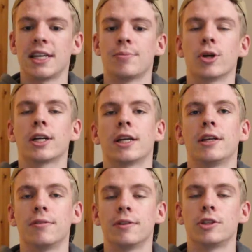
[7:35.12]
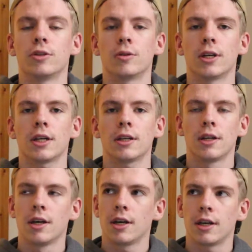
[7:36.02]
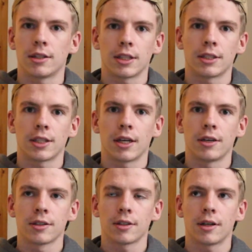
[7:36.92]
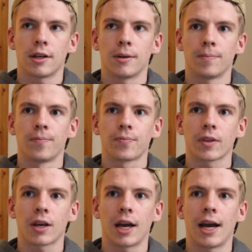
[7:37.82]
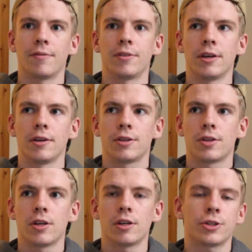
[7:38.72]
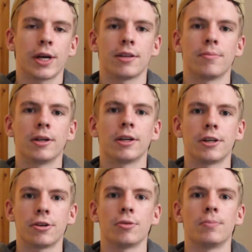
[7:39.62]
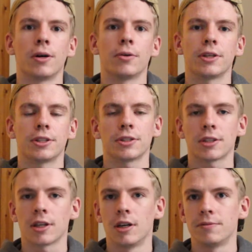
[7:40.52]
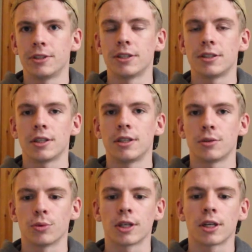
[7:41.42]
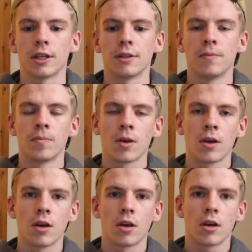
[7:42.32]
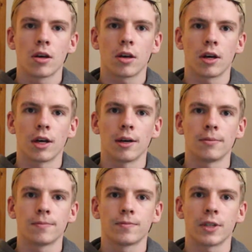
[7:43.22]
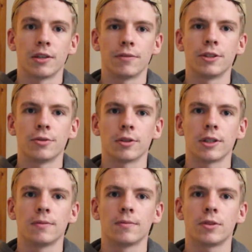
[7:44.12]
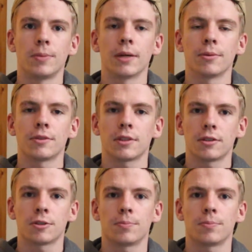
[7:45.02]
teamwork and individual work, and as I said, I have the trait and ability to do both. It's just the confidence I need to work on individually to be able to